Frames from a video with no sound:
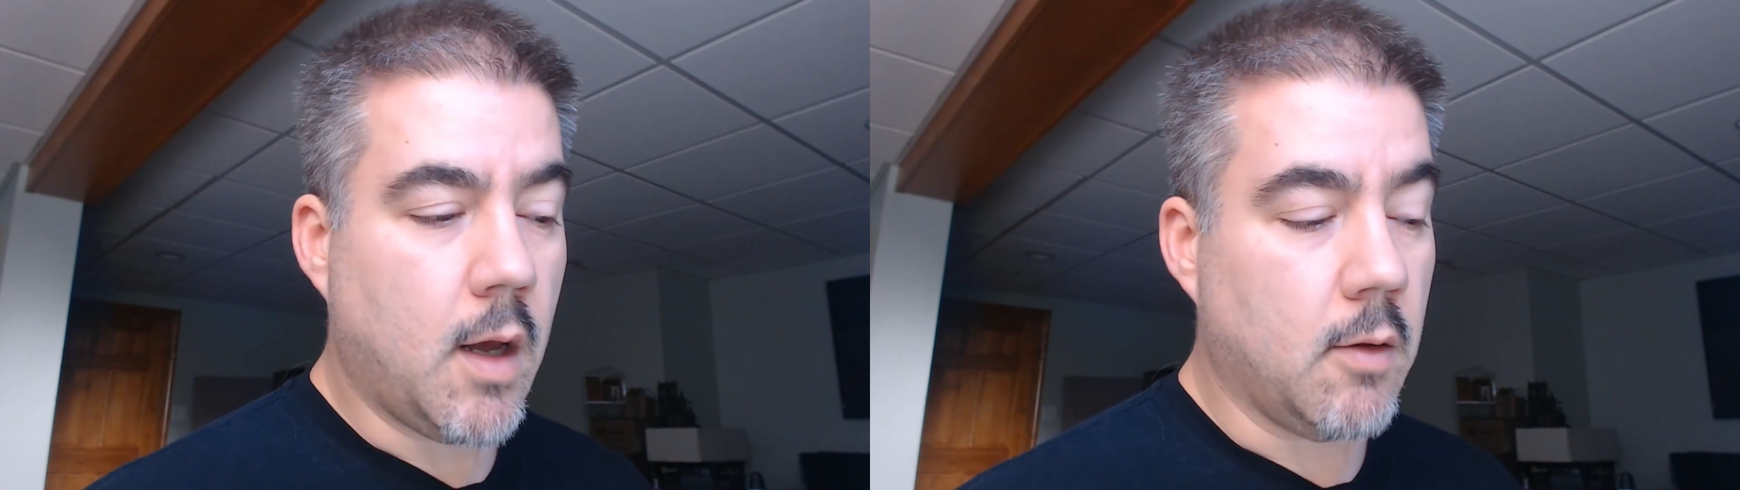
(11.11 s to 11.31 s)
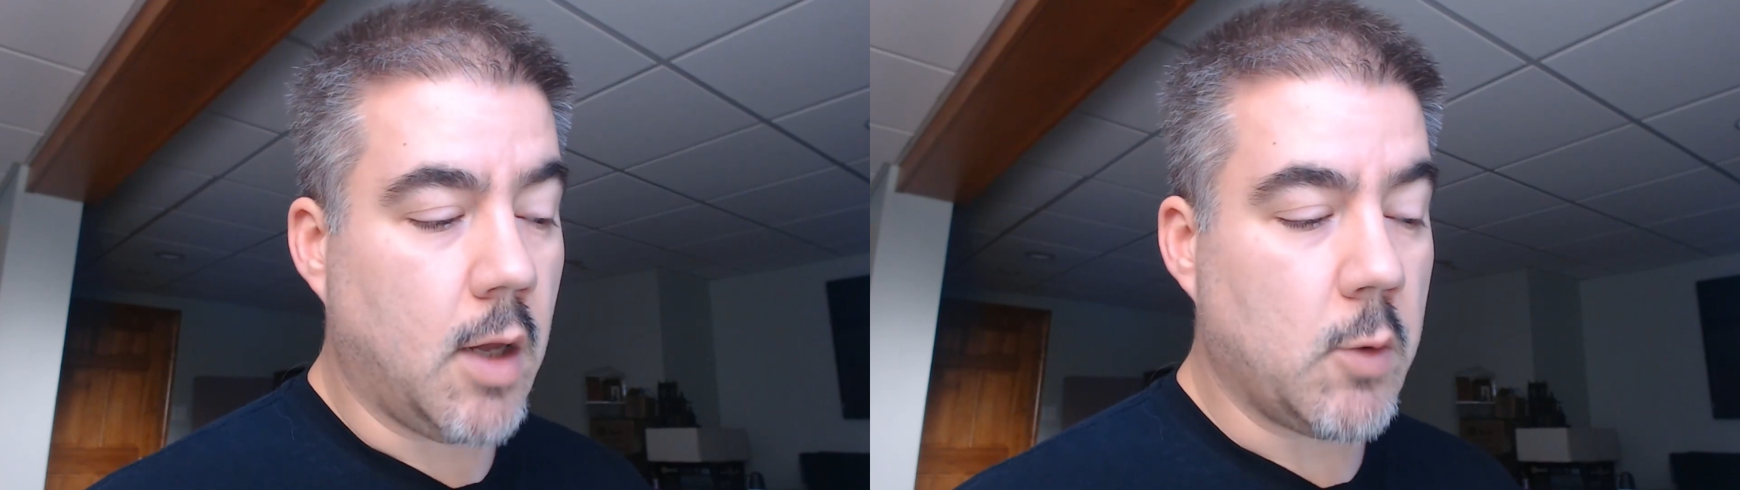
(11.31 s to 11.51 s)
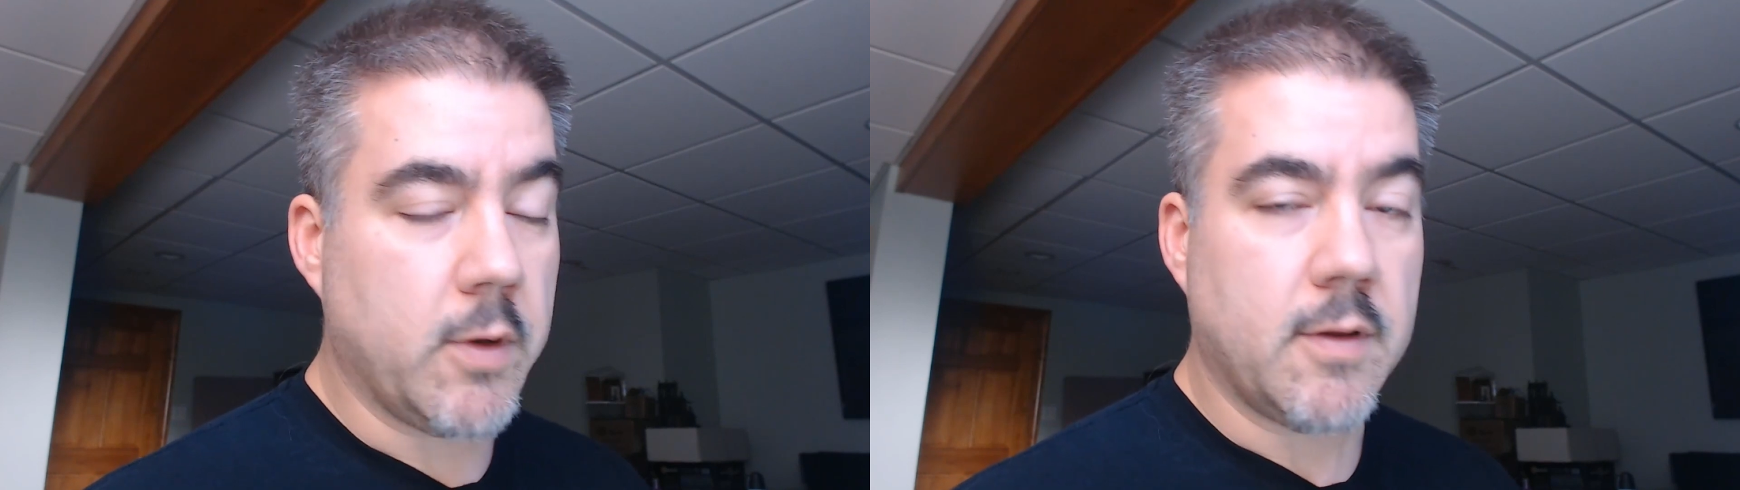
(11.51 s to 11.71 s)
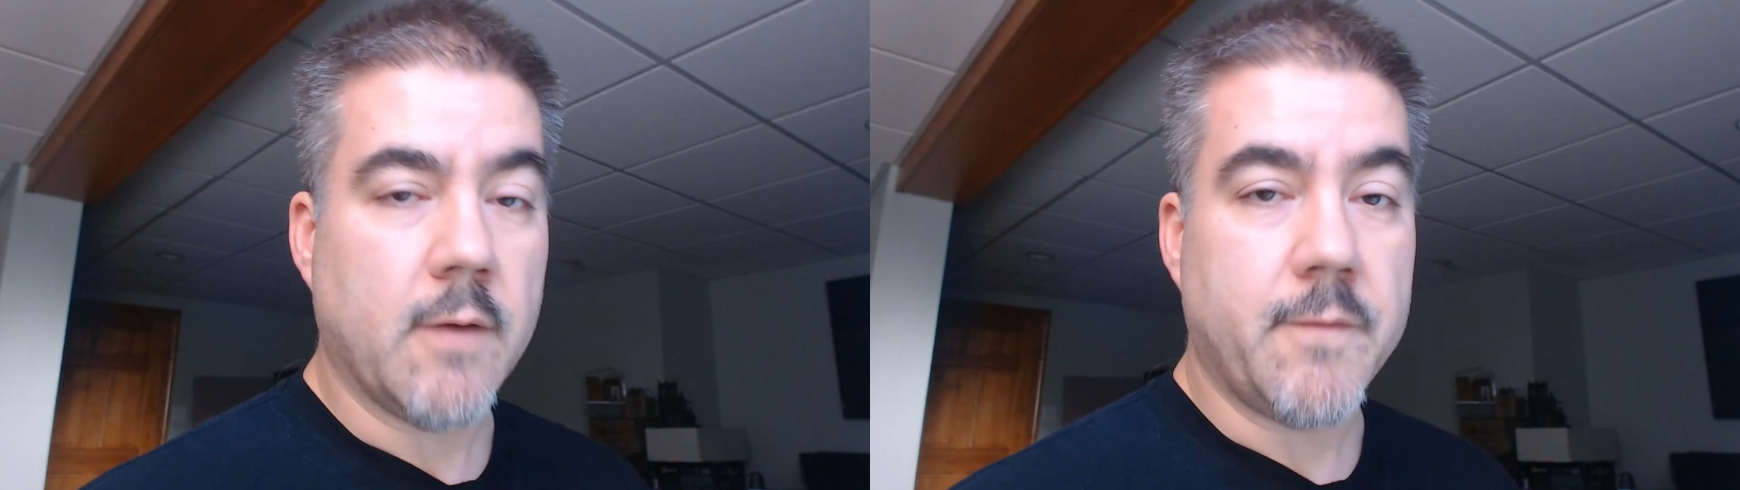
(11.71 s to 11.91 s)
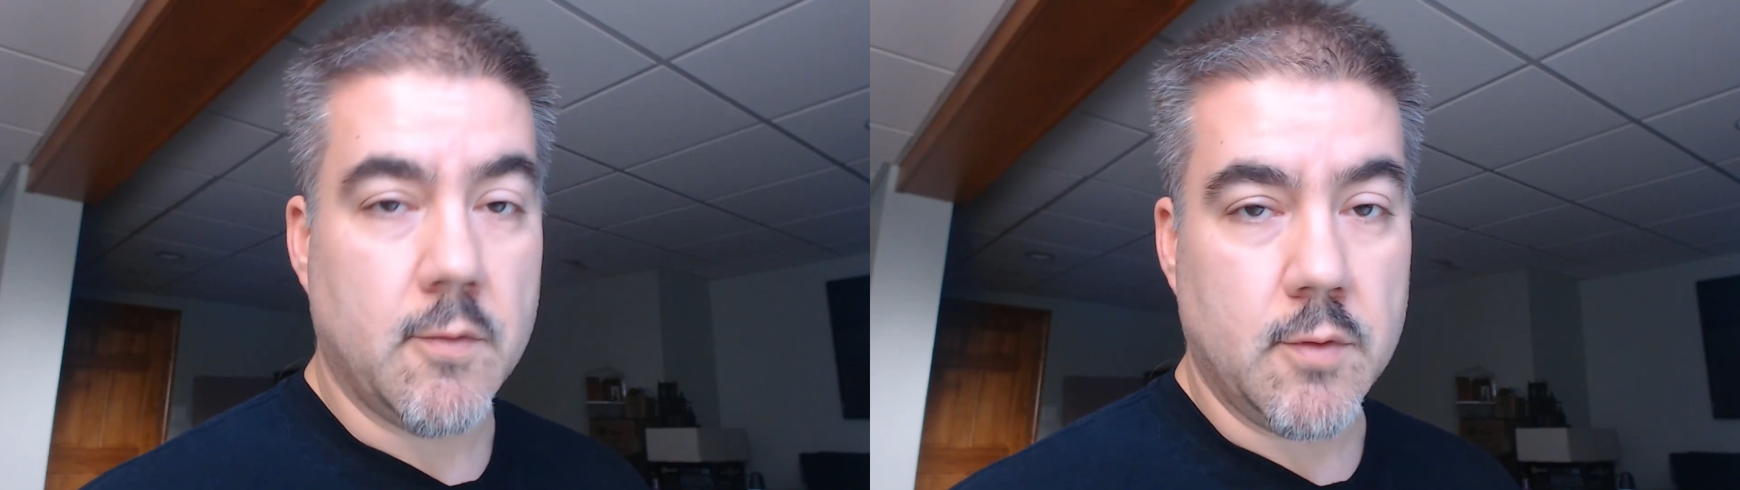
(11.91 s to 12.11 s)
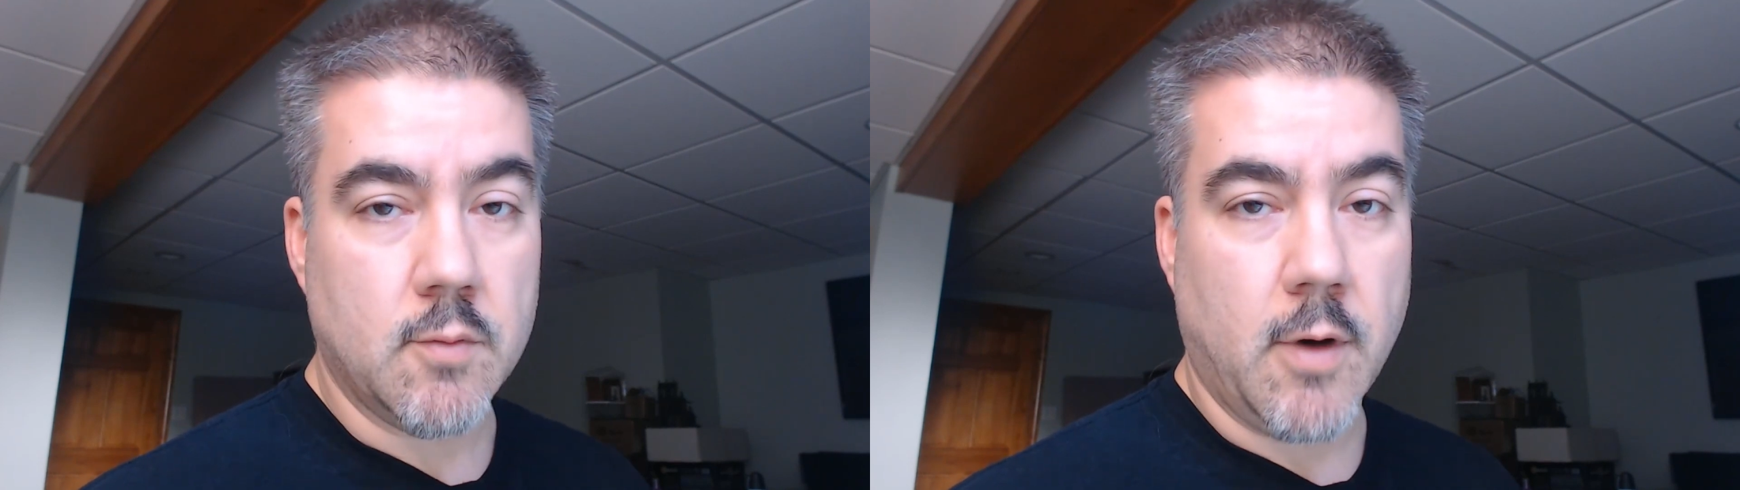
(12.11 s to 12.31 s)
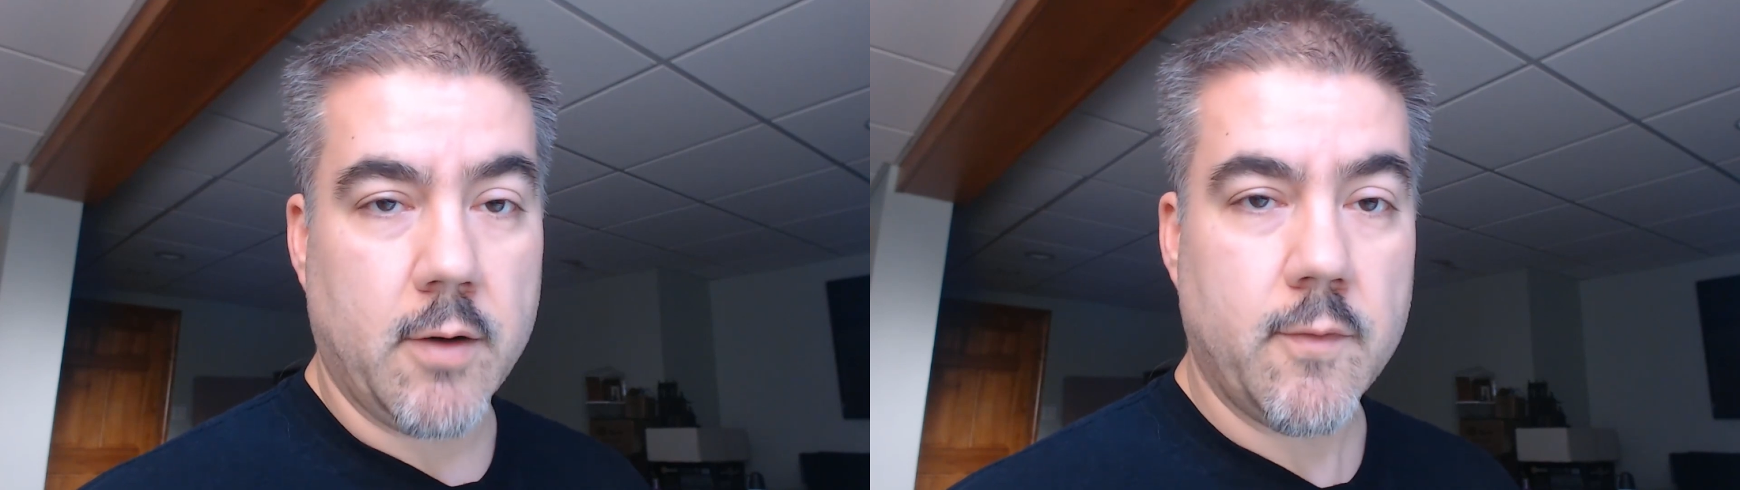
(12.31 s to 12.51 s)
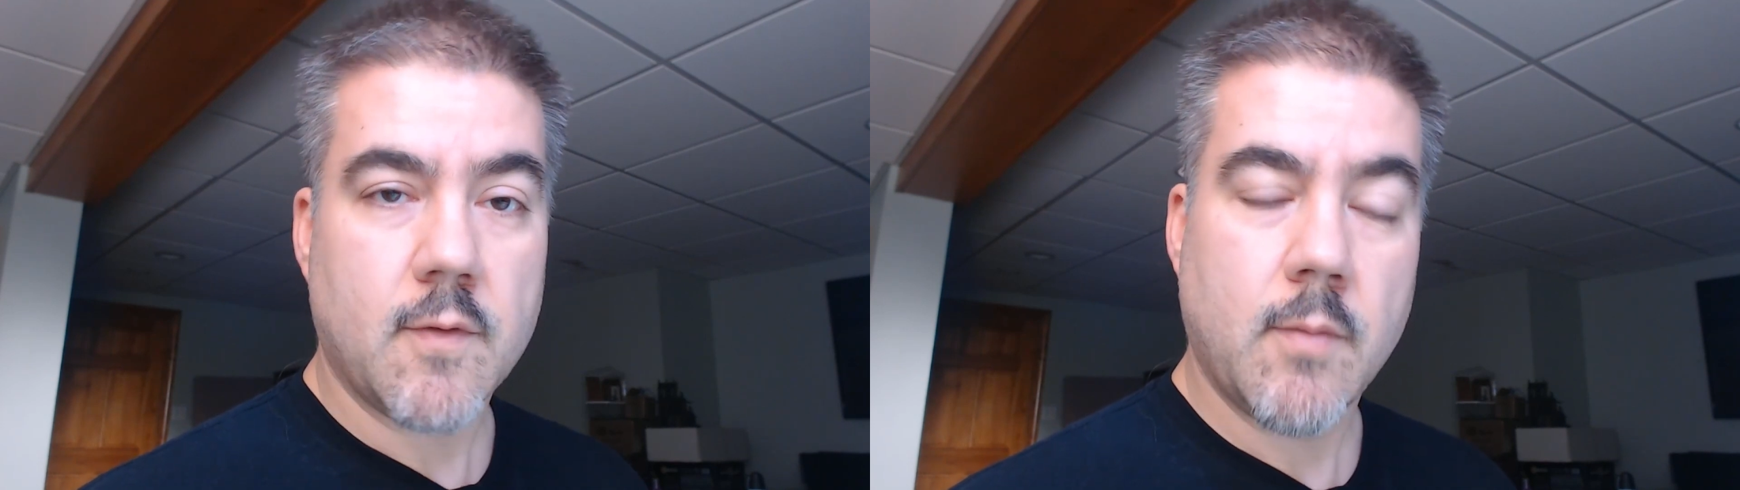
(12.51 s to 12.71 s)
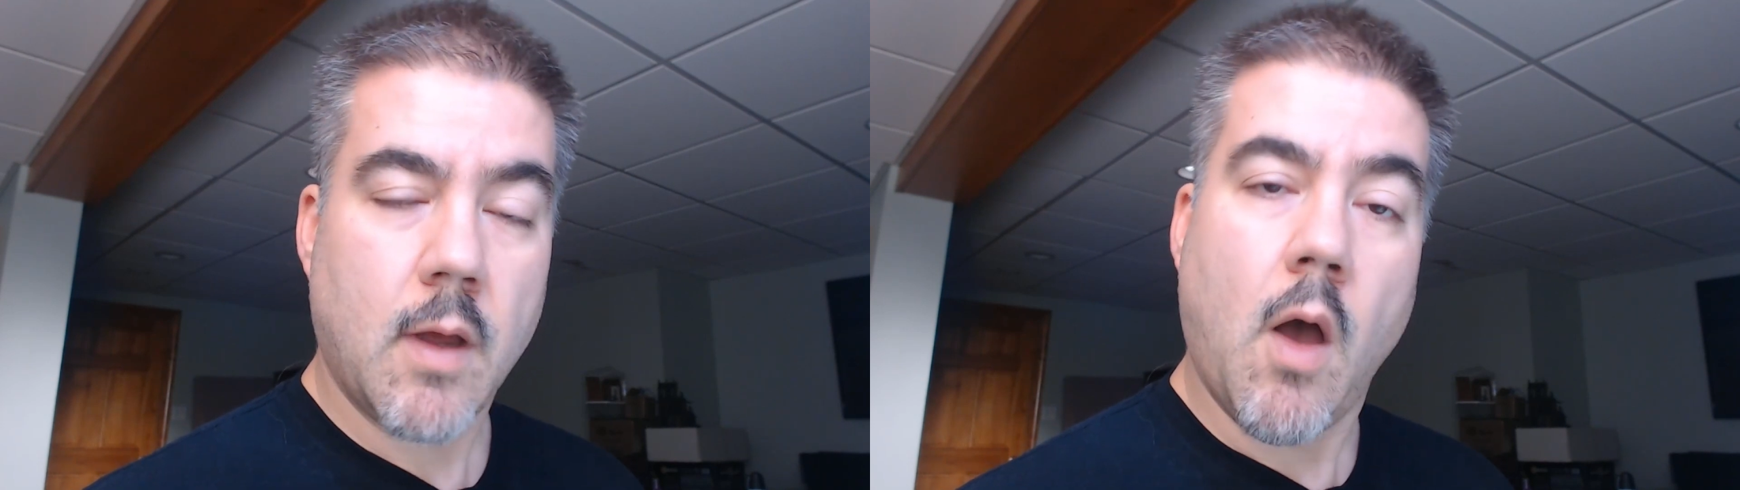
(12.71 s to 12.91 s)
along with a few new models.